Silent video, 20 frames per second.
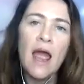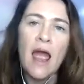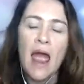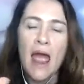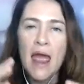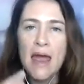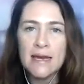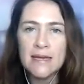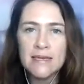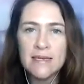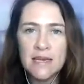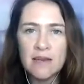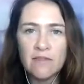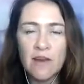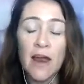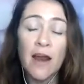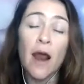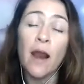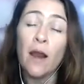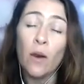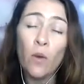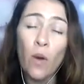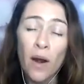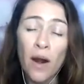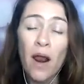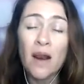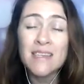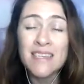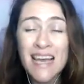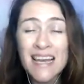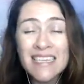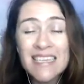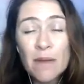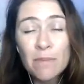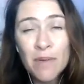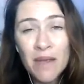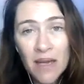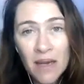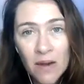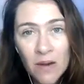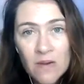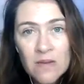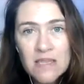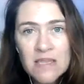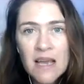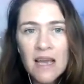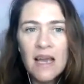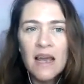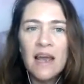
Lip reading: And I'll say something else.